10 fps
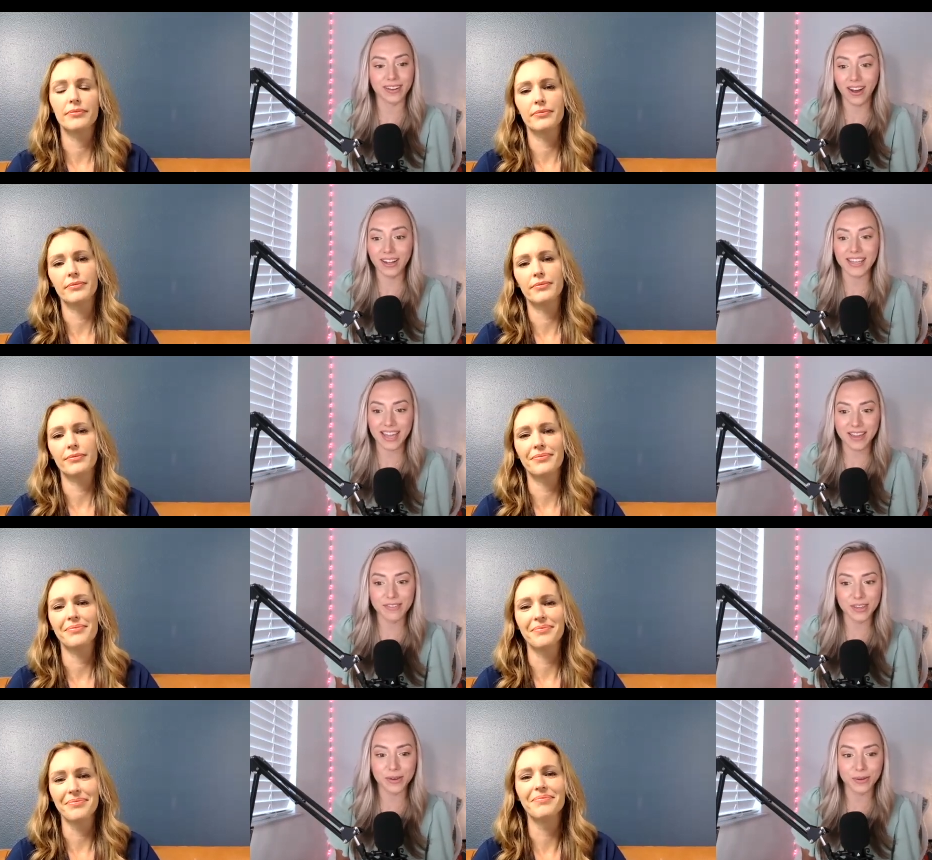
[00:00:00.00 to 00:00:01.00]
Speaker 1: God gave
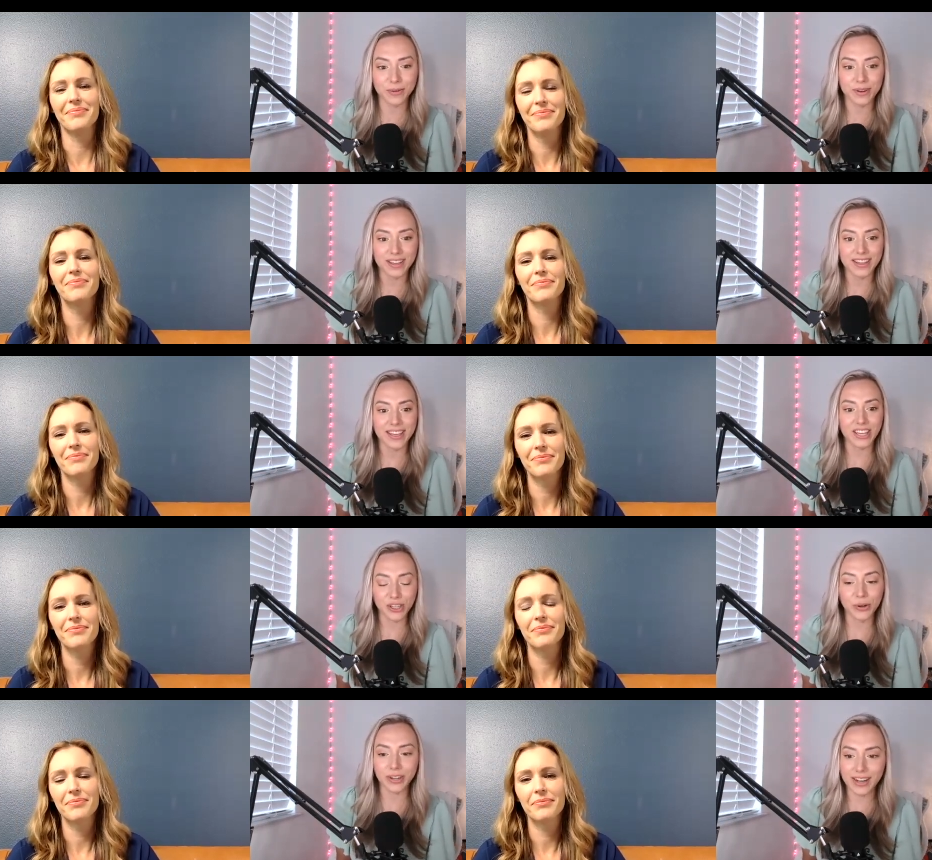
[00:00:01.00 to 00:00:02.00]
you
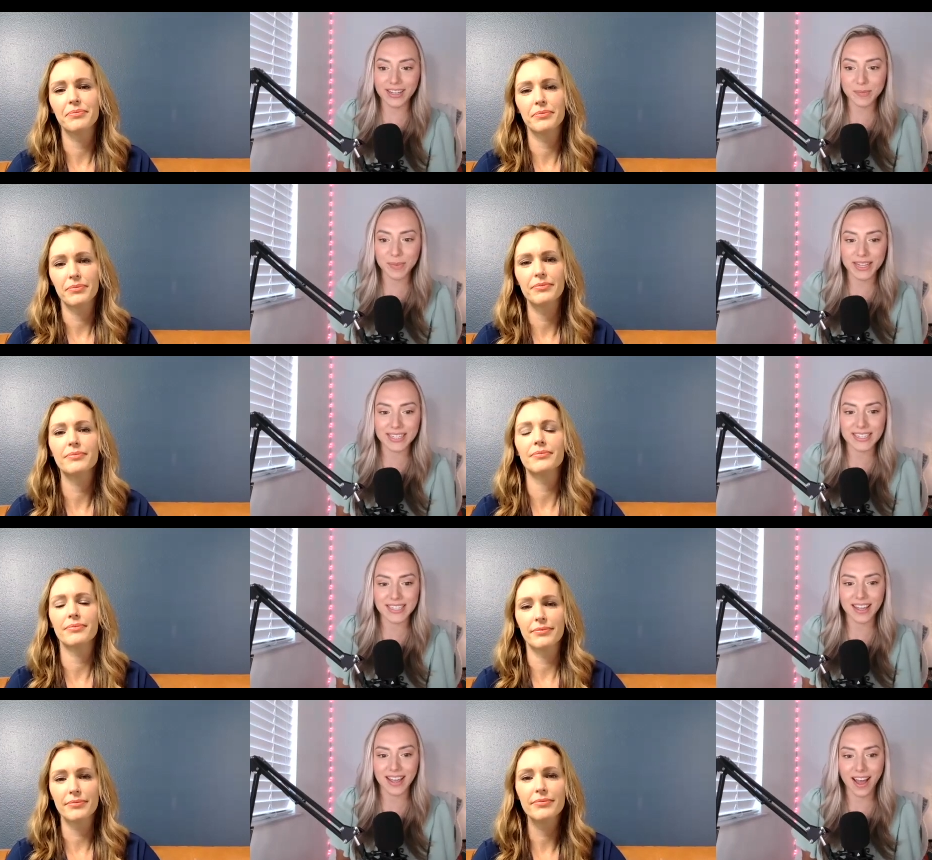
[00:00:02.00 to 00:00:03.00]
your husband.
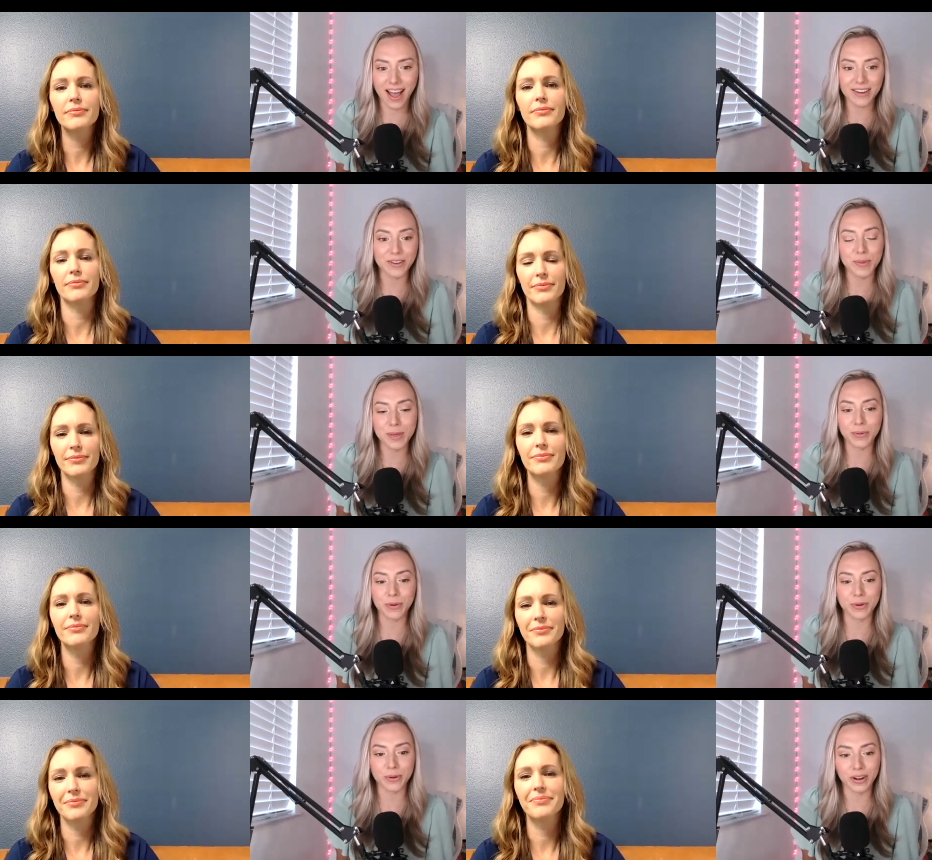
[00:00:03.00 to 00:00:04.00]
I know
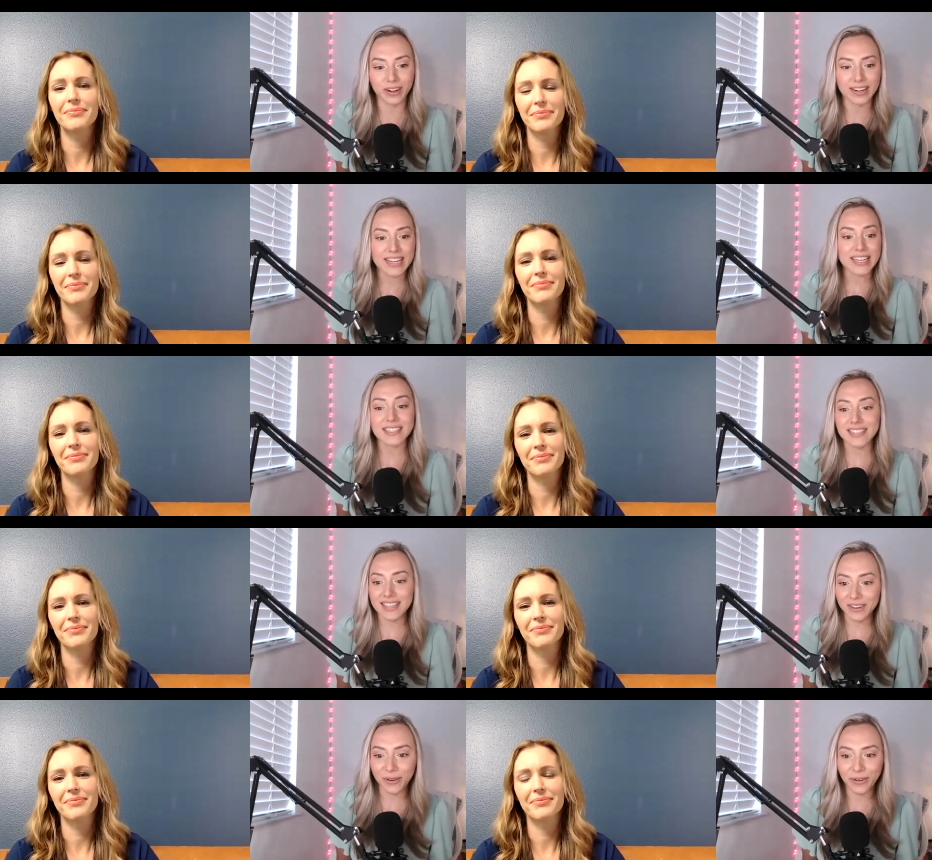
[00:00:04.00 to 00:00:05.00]
people who are
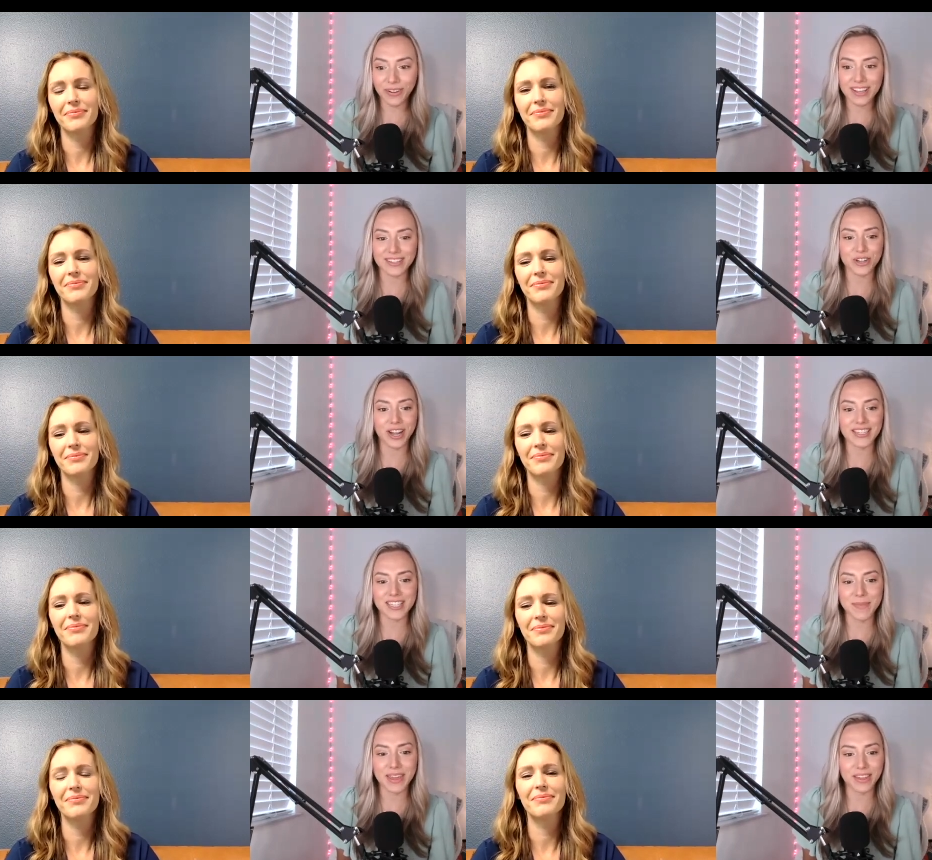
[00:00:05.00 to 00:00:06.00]
single and trying
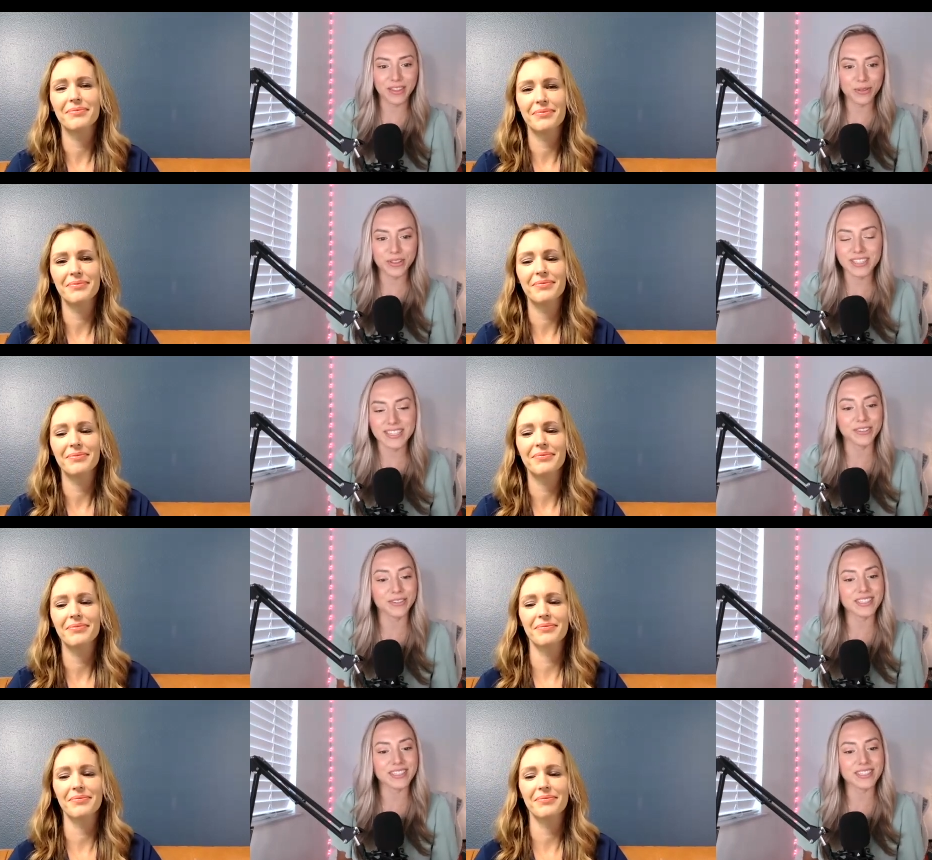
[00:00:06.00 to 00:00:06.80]
to make it through their single